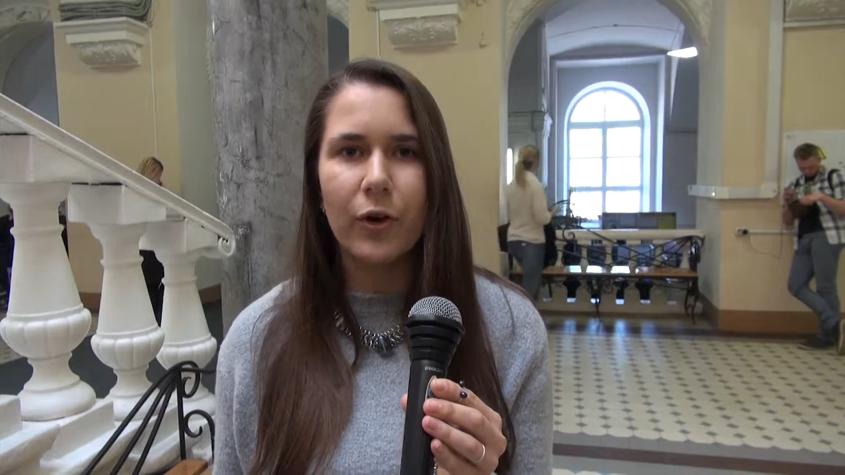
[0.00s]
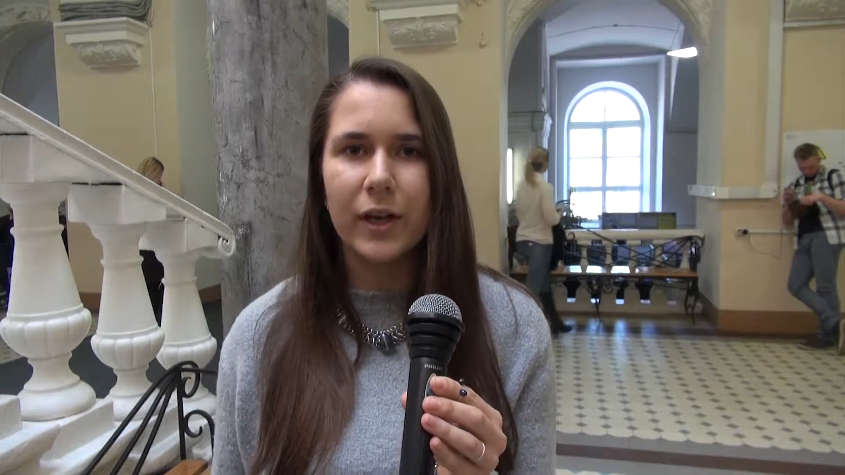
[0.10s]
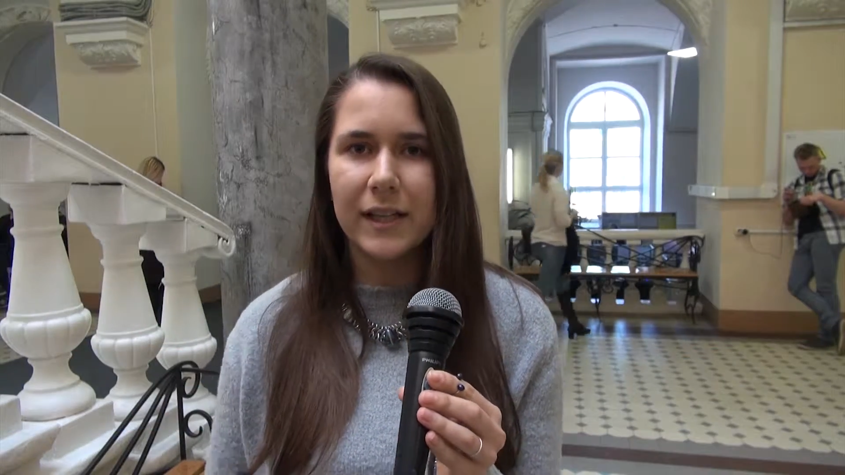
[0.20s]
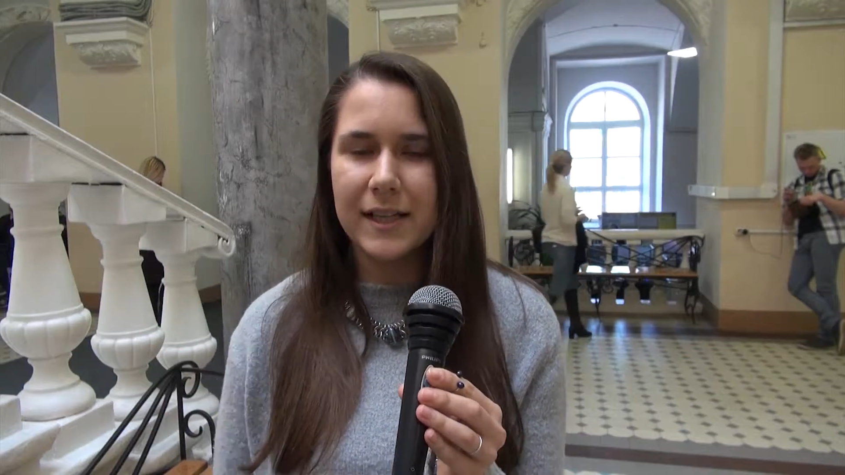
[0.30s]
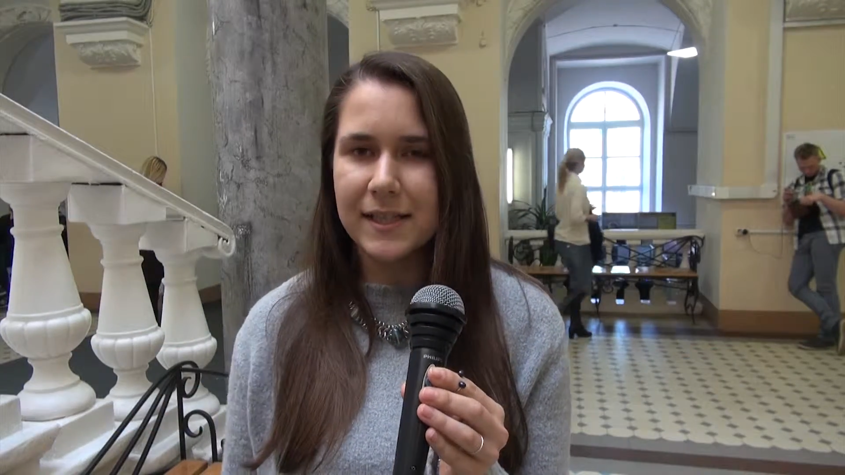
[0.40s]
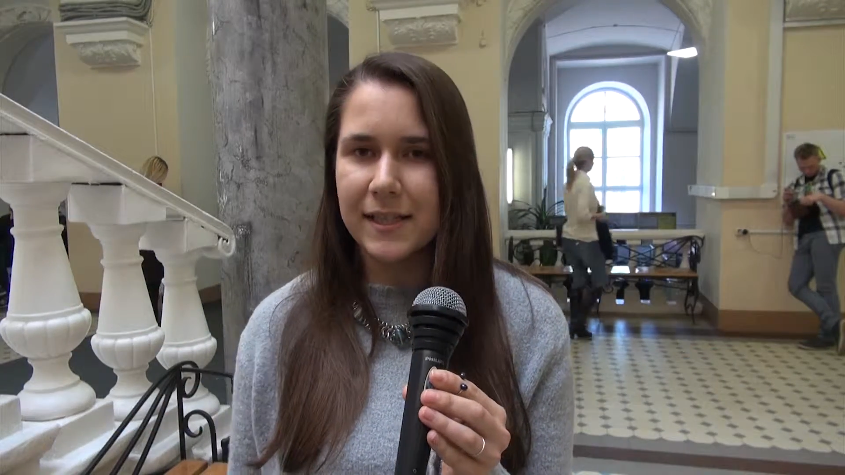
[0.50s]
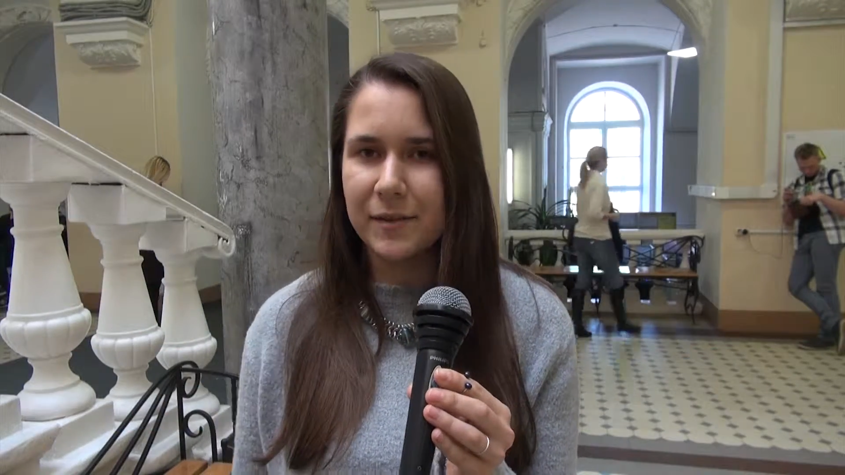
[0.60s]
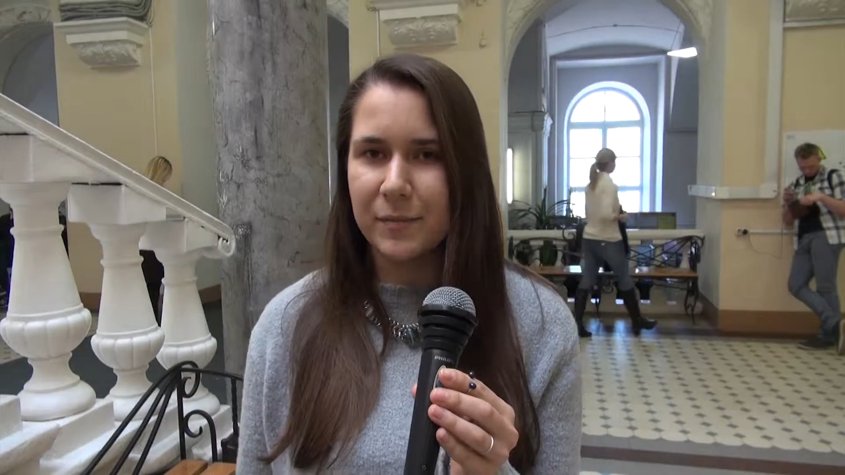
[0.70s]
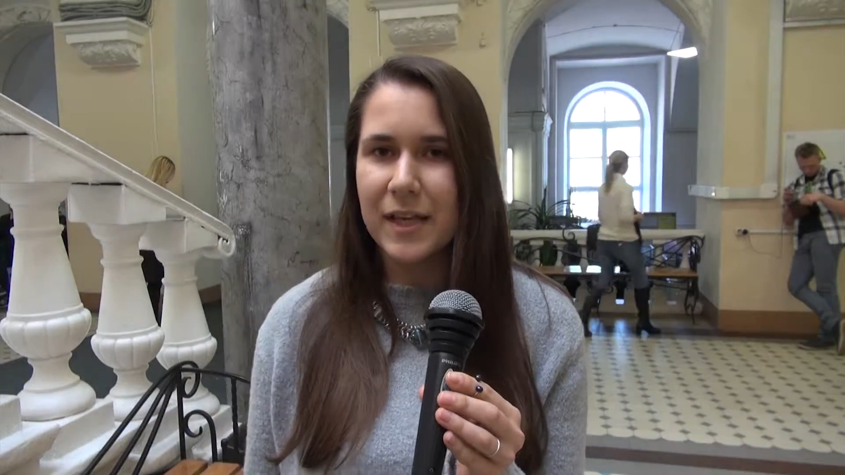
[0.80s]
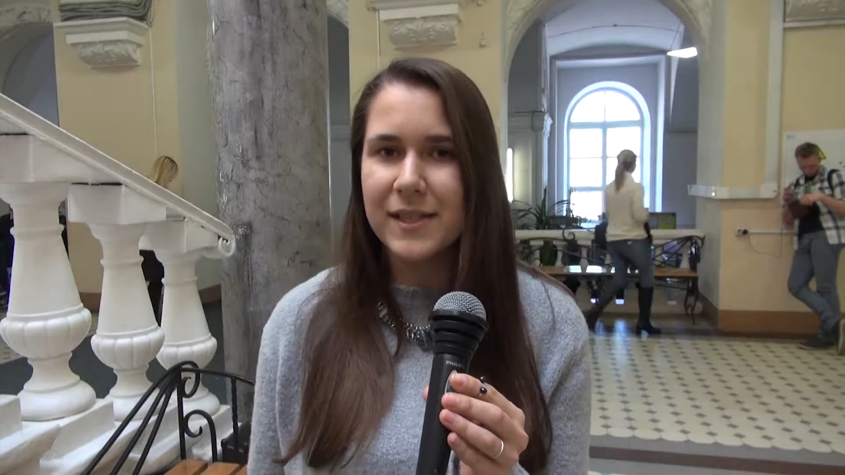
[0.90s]
and
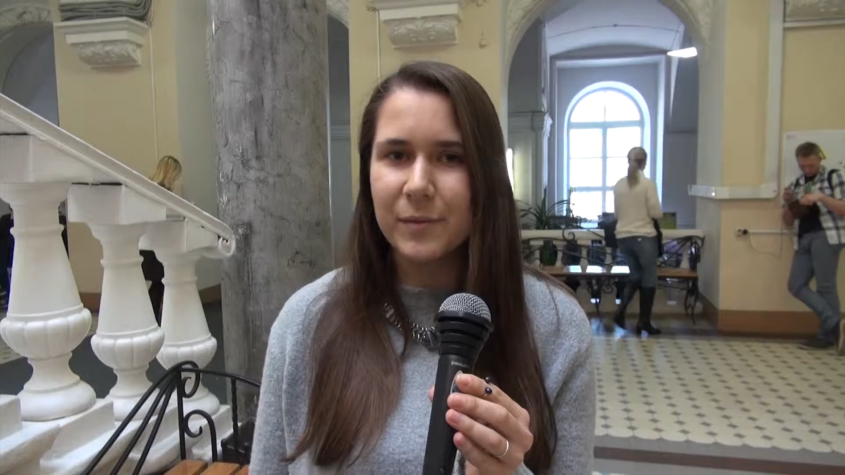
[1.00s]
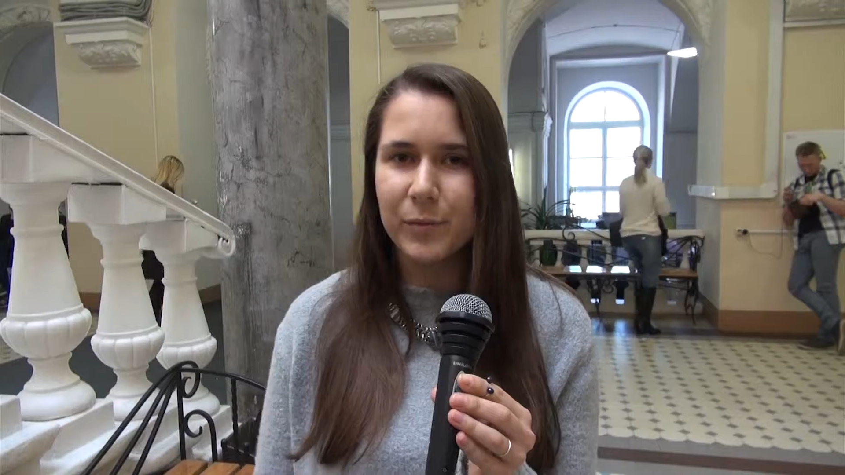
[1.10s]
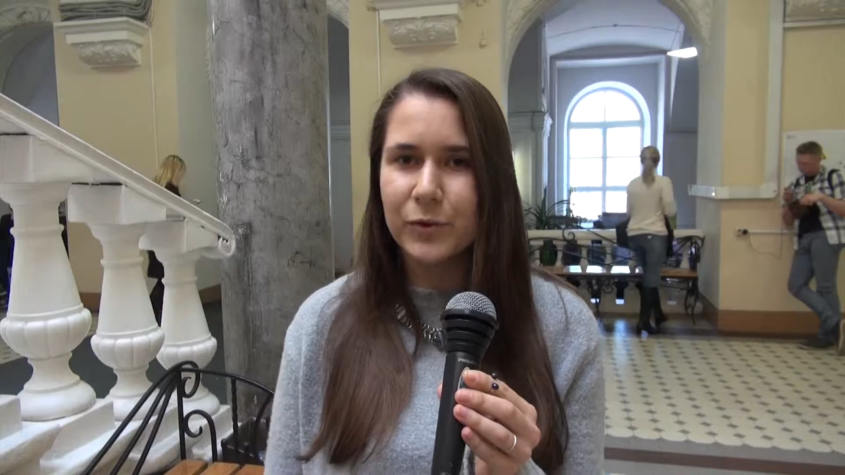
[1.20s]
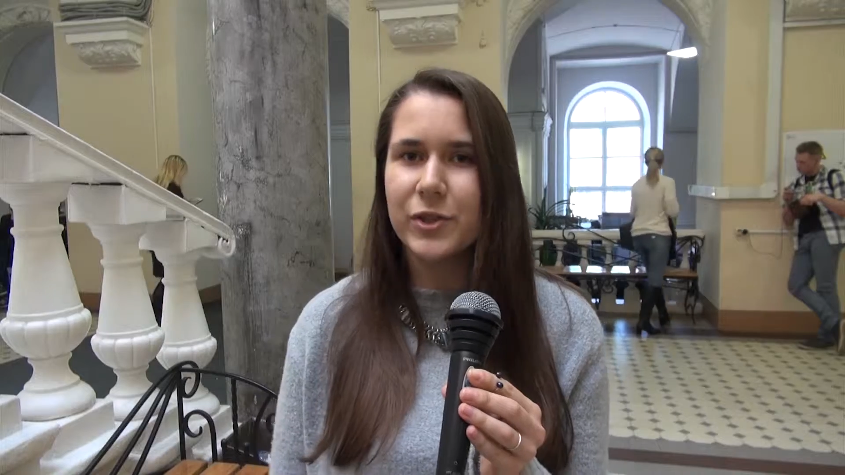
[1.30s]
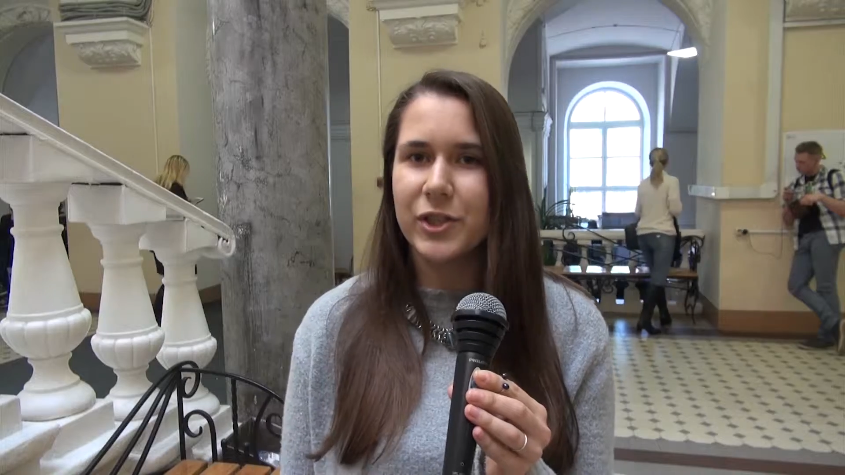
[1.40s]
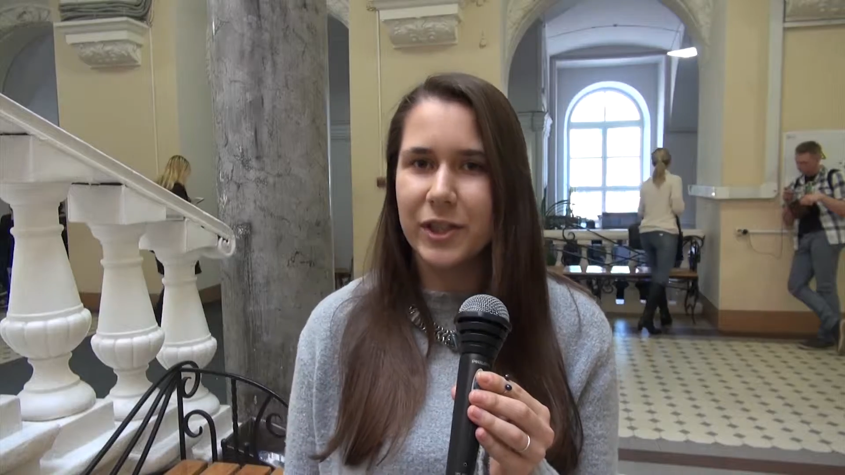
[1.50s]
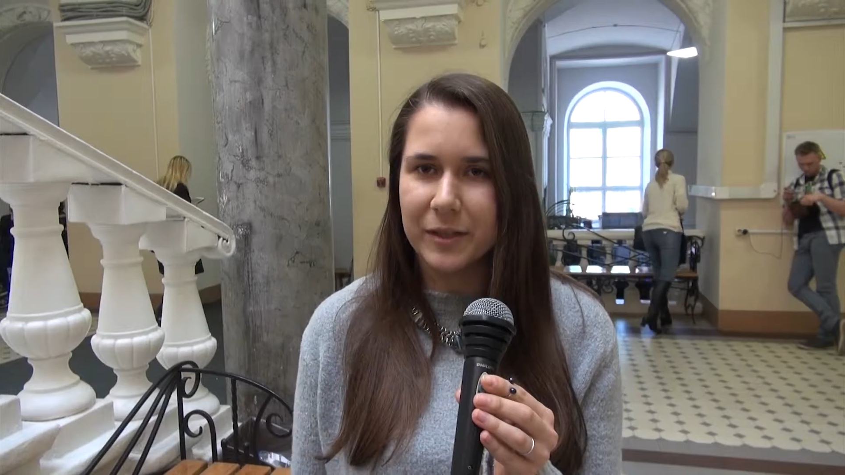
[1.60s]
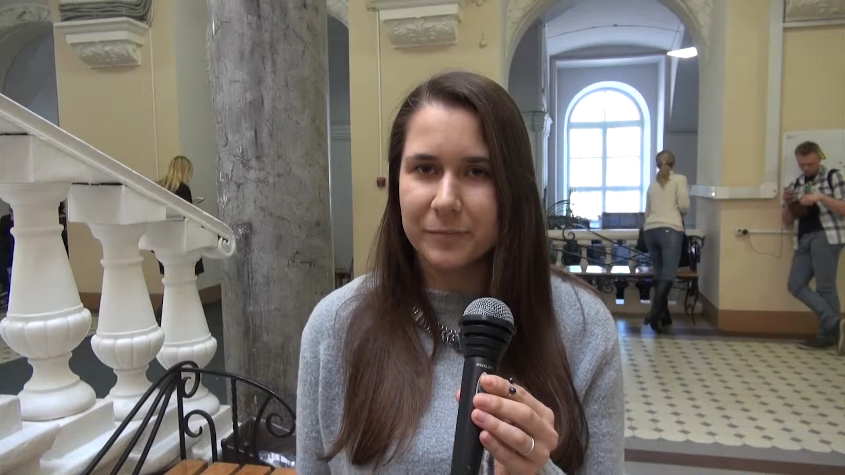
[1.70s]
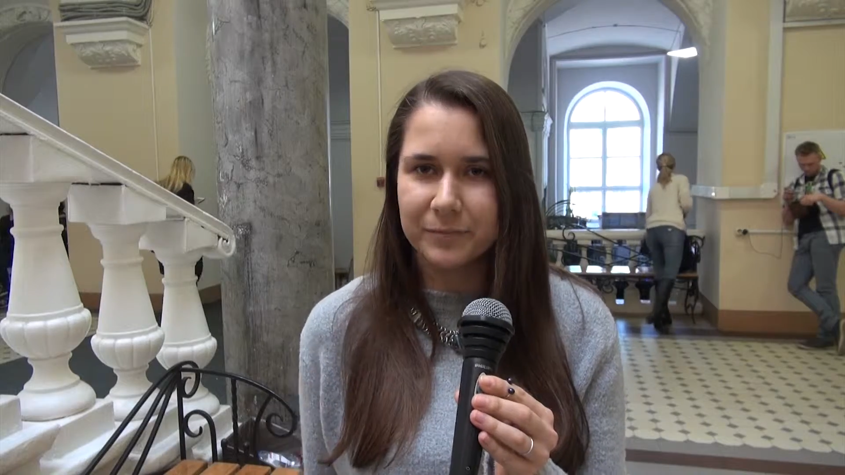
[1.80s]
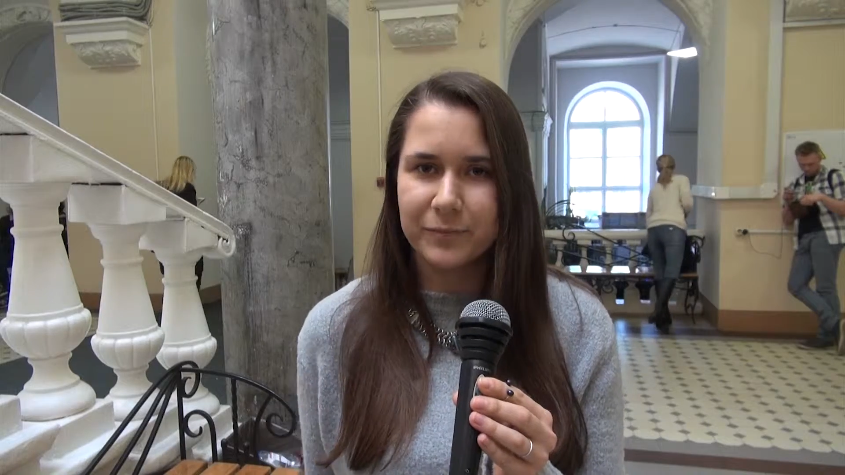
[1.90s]
understanding of the Dutch
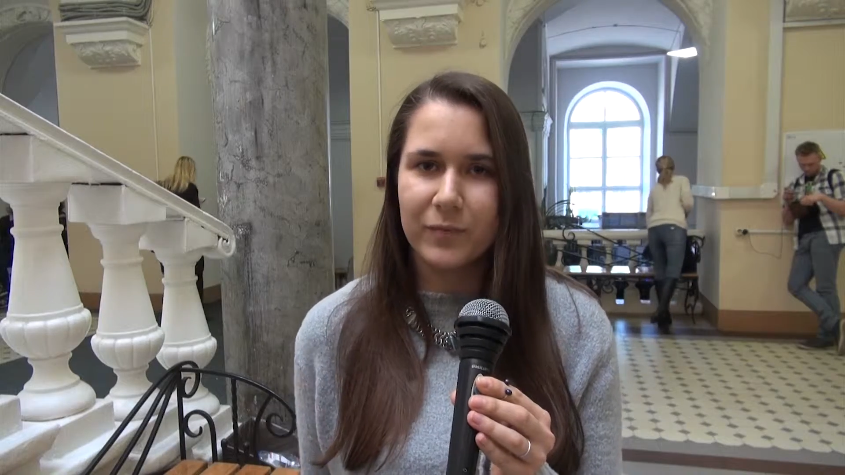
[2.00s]
media.